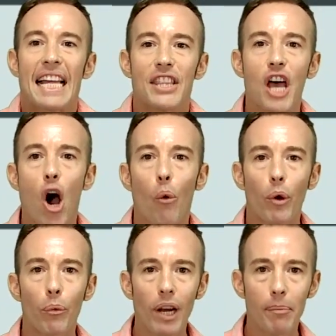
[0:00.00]
Now, we
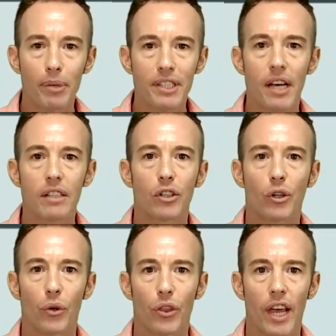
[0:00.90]
will present the
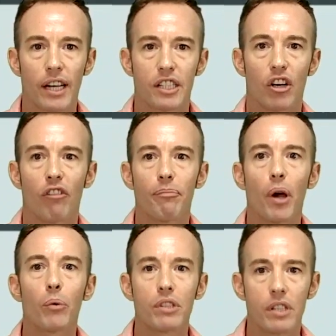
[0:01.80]
context of my
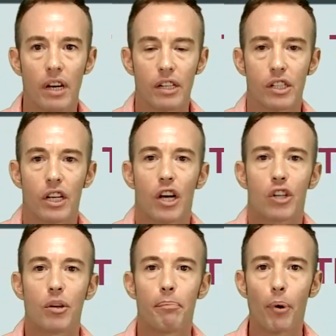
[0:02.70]
research.
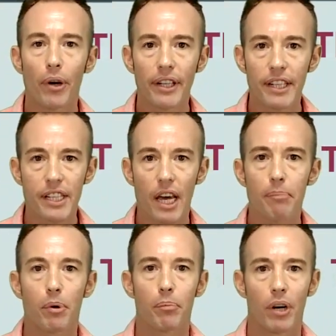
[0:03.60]
The Polynesian
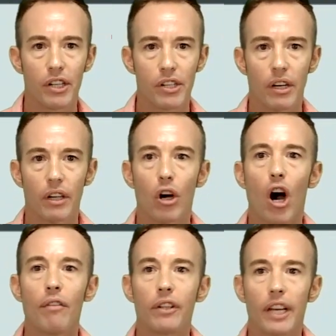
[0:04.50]
population
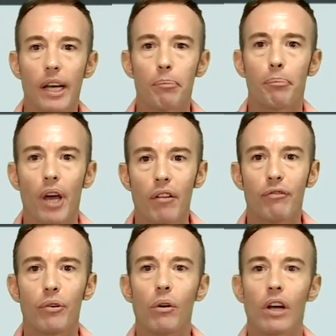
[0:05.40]
overcame
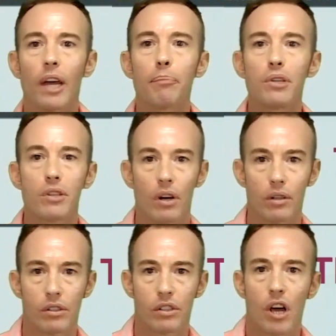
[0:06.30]
painful
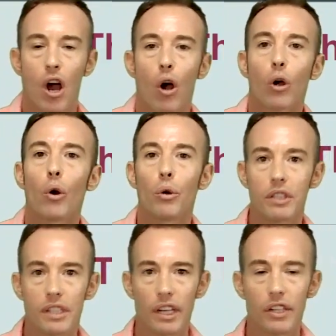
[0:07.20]
episodes,
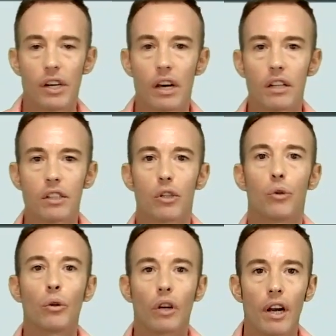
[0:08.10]
colonizations,
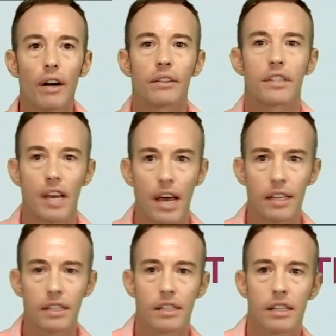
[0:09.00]
nuclear
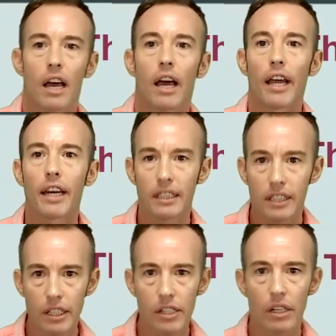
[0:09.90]
tests. In
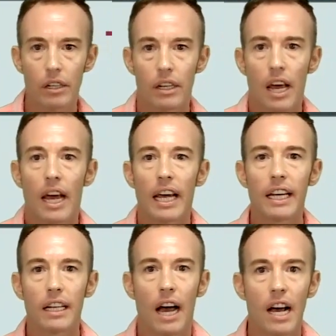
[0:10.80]
addition,
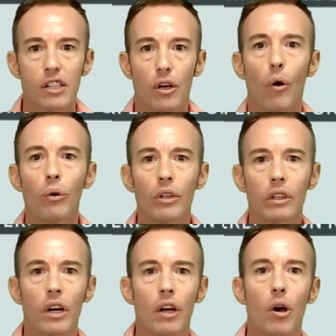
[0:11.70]
it has
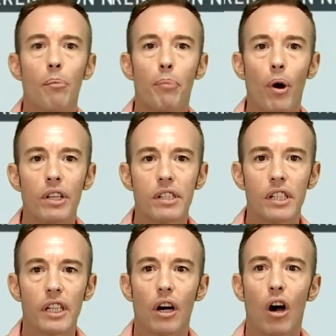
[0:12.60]
undergone a
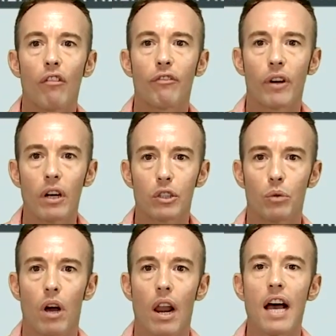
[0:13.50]
policy of
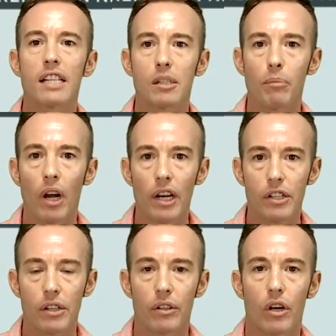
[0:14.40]
cultural
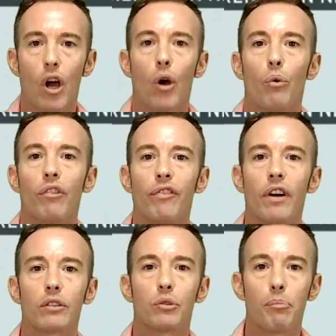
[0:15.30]
assimilation,
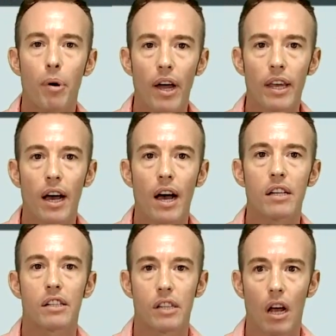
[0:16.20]
referred to
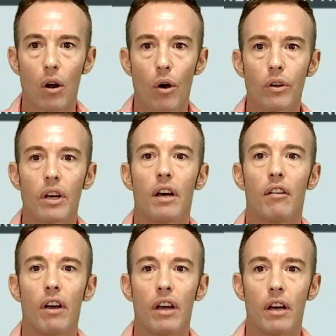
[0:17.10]
Paya, Salon,
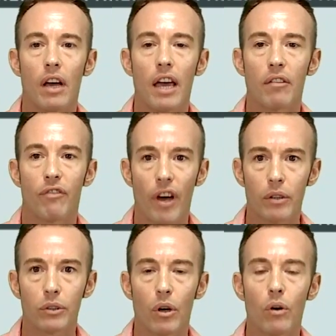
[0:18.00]
and
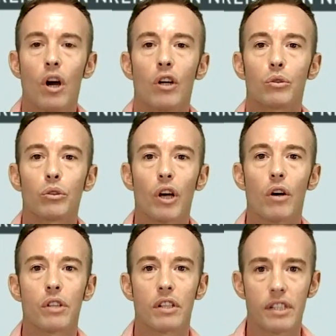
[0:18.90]
Venodon
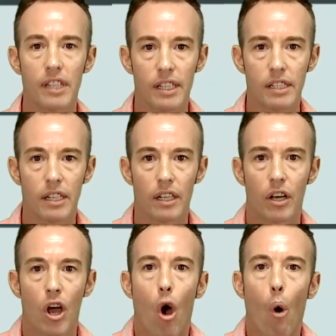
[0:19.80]
2016,
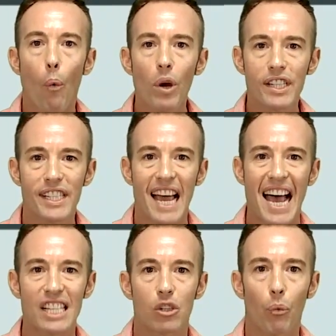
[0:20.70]
which
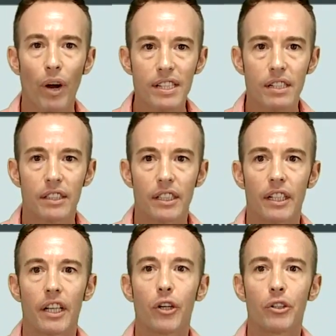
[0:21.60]
has resulted
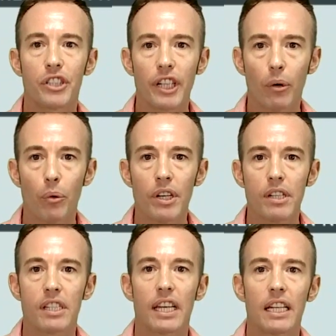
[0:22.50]
in a
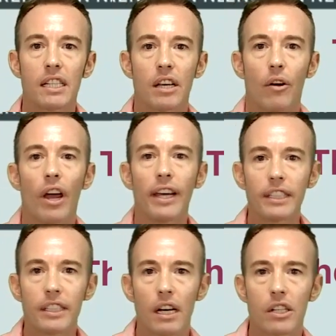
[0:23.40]
decrease in the
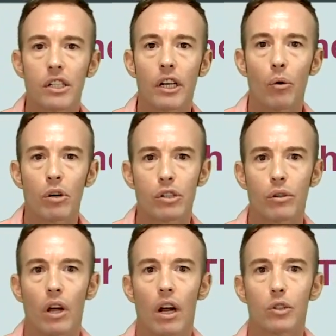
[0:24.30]

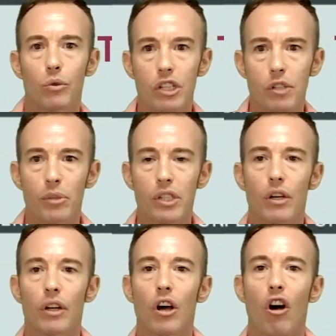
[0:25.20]
intergenerational
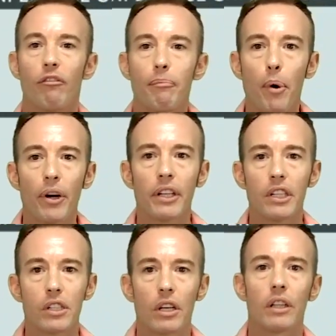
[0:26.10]
transmission of
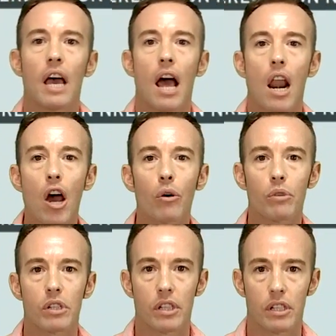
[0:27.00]
Polynesian
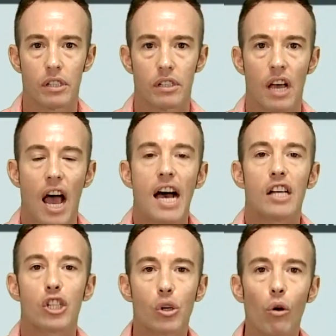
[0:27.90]
languages.
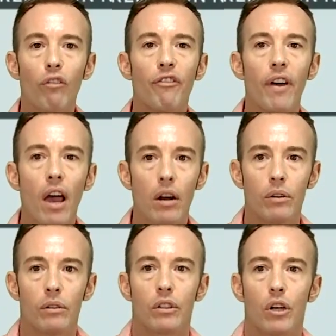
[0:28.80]
School failure,
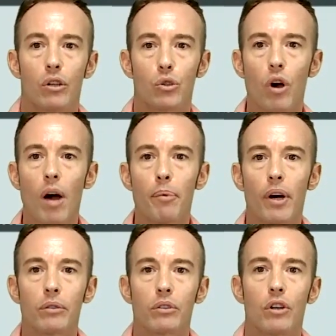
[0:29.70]

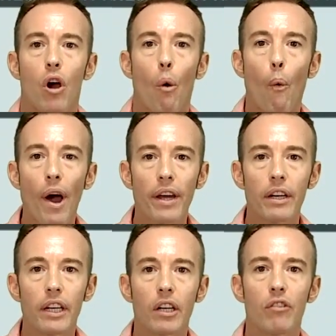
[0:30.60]
dropout,
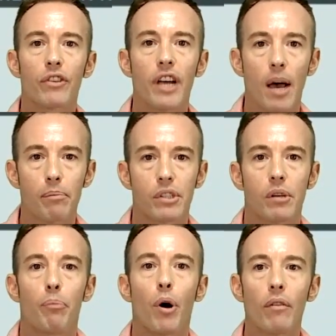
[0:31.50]
widening of gaps,
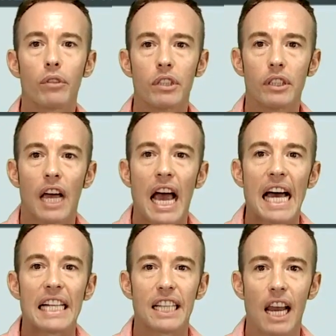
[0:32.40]
poverty,
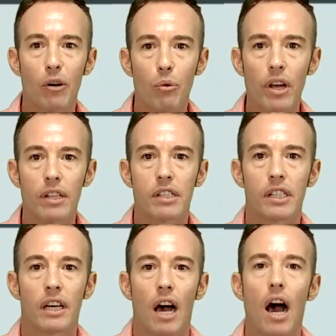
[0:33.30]

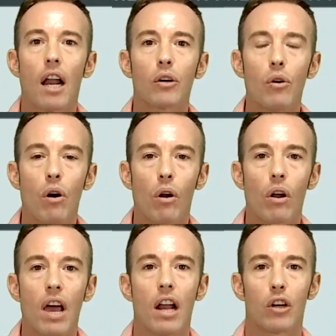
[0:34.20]
delinquency, alcohol,
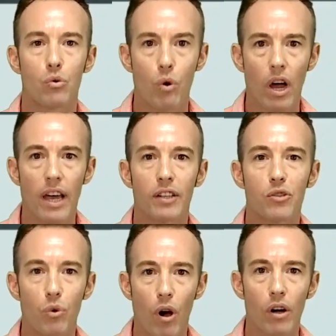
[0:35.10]
and
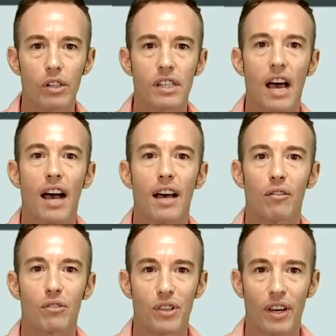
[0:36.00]
drugs are
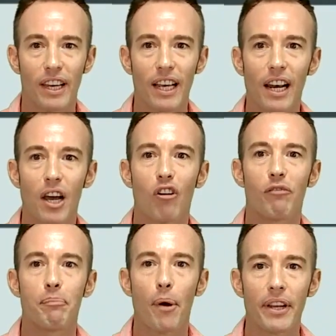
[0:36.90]
the ill of
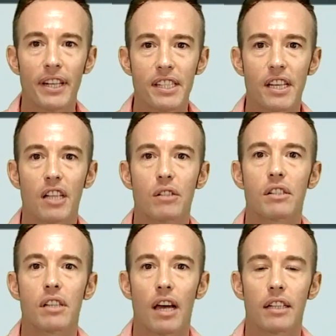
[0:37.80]
Polynesian
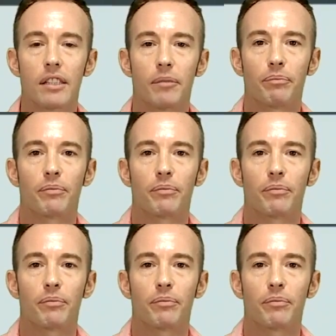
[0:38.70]
society.